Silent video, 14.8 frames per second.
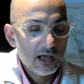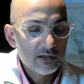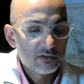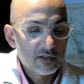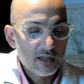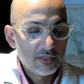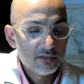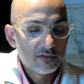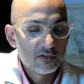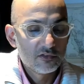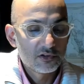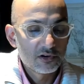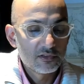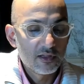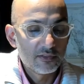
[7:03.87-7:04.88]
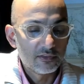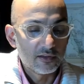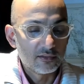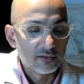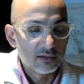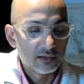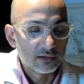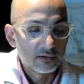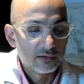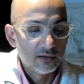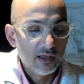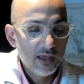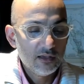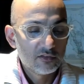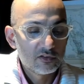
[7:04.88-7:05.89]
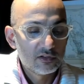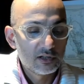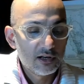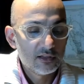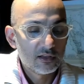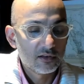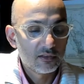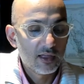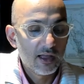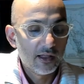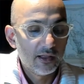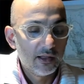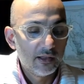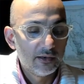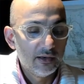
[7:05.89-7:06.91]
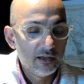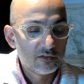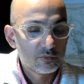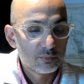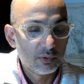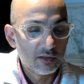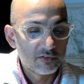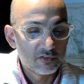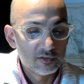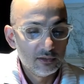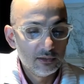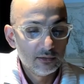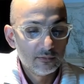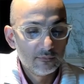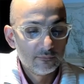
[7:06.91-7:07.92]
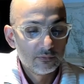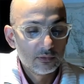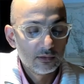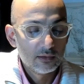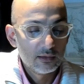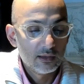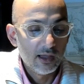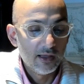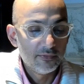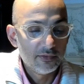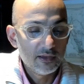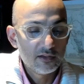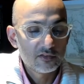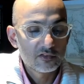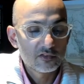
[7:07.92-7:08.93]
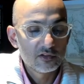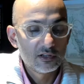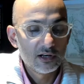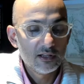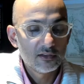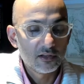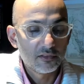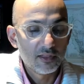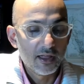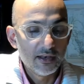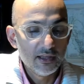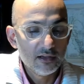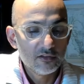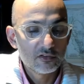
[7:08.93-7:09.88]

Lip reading: that this is redundant here, x greater than x plus t and x greater than x.